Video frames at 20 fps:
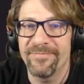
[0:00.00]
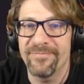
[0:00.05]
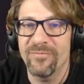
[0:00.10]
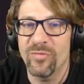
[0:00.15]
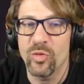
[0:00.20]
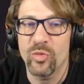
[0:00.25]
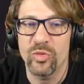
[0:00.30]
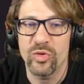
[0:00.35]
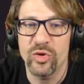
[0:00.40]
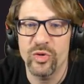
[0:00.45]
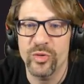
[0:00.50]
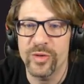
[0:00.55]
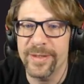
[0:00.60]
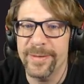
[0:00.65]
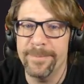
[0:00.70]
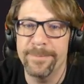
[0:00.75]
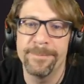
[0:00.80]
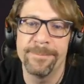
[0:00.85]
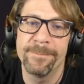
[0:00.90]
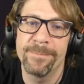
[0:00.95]
Won't do it.
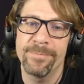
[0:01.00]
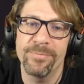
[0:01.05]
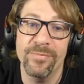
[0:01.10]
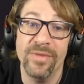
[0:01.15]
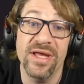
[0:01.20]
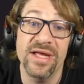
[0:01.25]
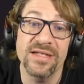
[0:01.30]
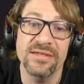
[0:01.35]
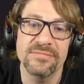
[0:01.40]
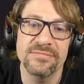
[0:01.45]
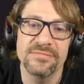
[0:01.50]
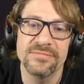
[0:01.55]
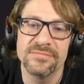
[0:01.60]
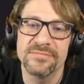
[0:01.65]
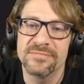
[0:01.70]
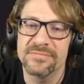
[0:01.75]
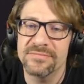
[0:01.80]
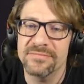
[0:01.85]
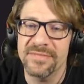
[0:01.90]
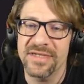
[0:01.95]
But
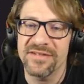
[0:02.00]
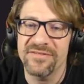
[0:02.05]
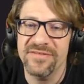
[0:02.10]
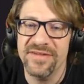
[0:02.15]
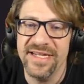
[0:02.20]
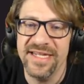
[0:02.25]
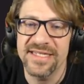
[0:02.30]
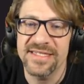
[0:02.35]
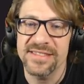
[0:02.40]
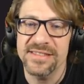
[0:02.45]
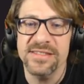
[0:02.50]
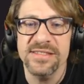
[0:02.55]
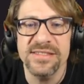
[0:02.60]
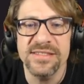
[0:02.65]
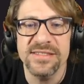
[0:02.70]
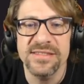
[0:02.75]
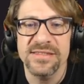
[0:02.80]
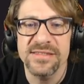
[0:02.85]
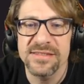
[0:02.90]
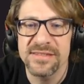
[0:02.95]
my
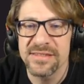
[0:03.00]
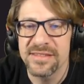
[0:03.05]
fans